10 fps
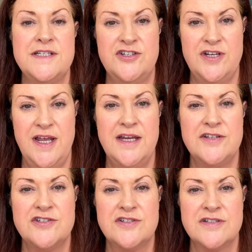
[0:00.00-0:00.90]
has
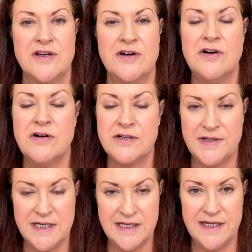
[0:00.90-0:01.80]
changed all of
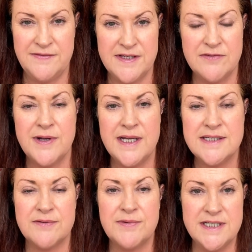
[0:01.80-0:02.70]
our lives in
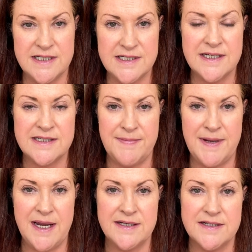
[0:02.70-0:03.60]
ways that we didn't
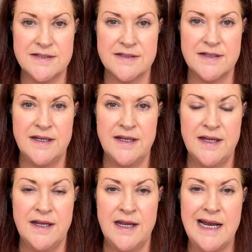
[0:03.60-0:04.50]
expect.
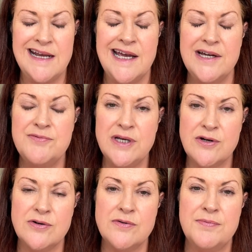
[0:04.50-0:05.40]
And how we
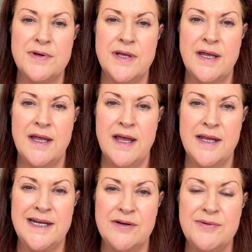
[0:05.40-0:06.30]
cope
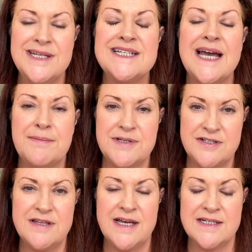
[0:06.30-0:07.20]
and how we adapt
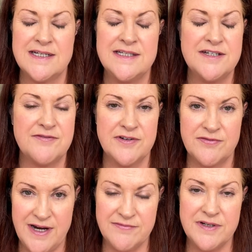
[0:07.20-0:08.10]
to that is different
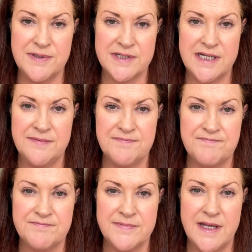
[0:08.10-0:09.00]
for everybody.
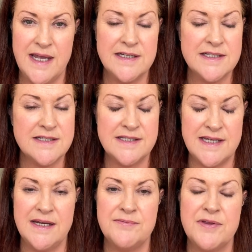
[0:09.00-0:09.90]
And it's the
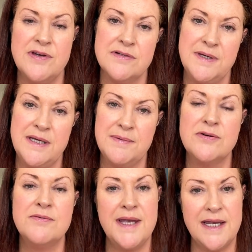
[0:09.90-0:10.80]
same with young people
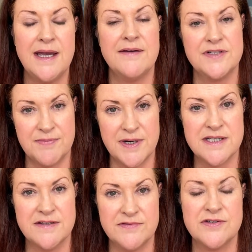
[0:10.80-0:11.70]
who may have a
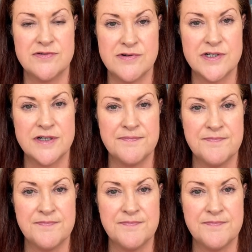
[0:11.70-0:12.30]
depressive disorder.